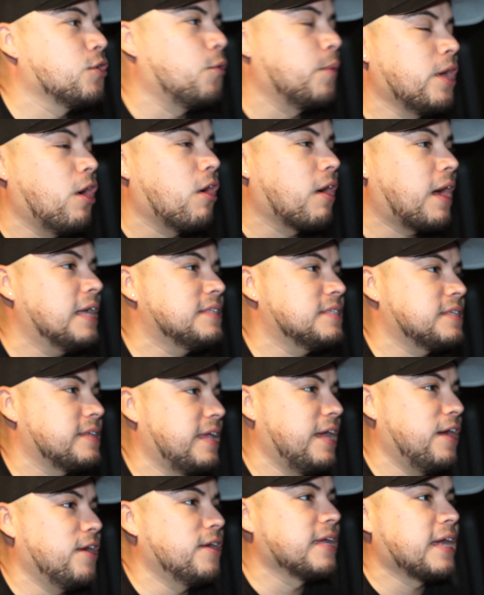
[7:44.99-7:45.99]
so we all got
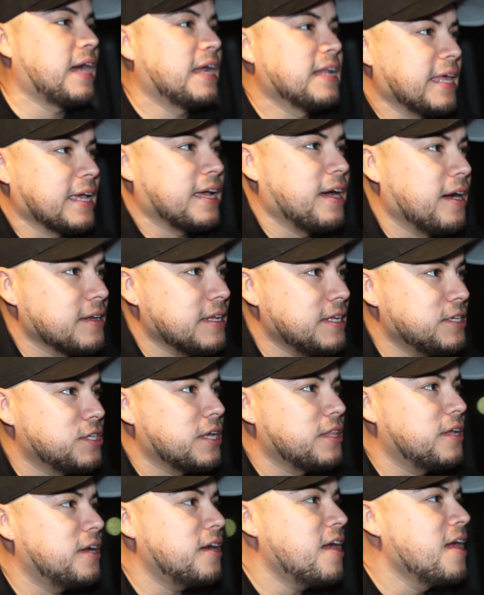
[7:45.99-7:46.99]
scared and kind of, like, hugged
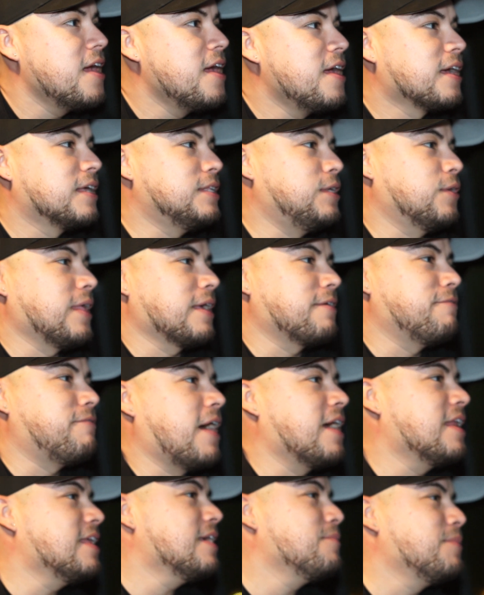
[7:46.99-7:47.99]
each other because they were, like,
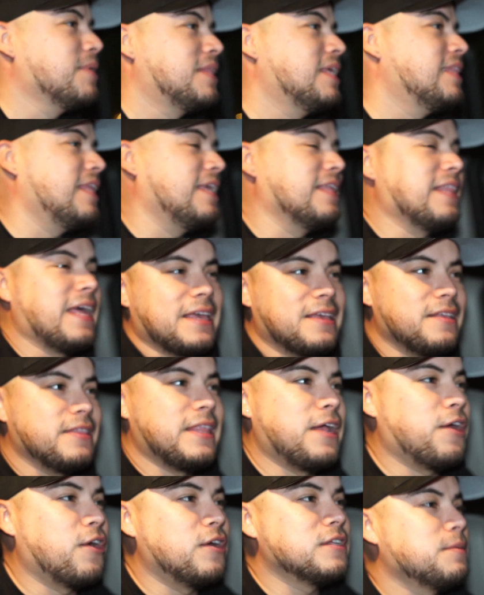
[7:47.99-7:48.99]
fighting, but then
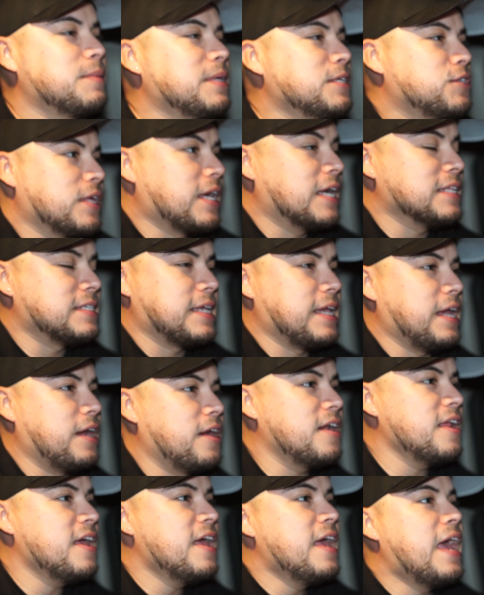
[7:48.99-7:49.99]
they heard something, so they got
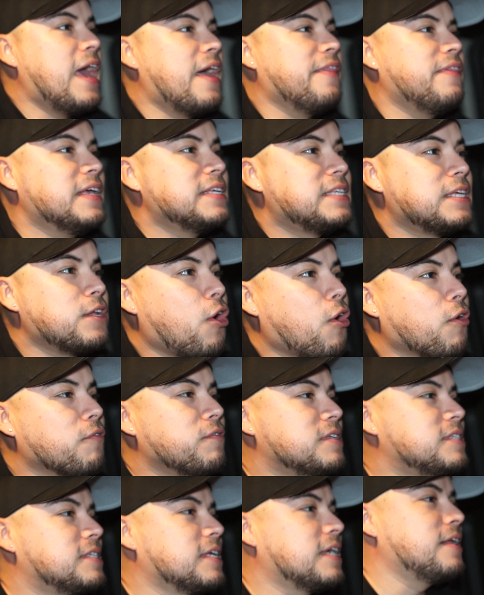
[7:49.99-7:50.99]
scared, and they said all
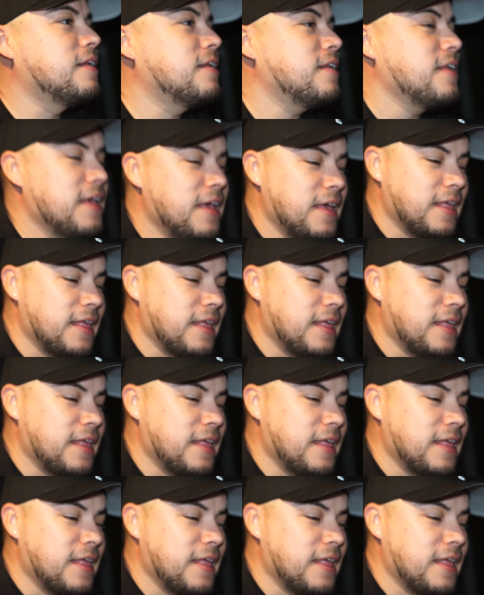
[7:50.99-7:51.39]
of a sudden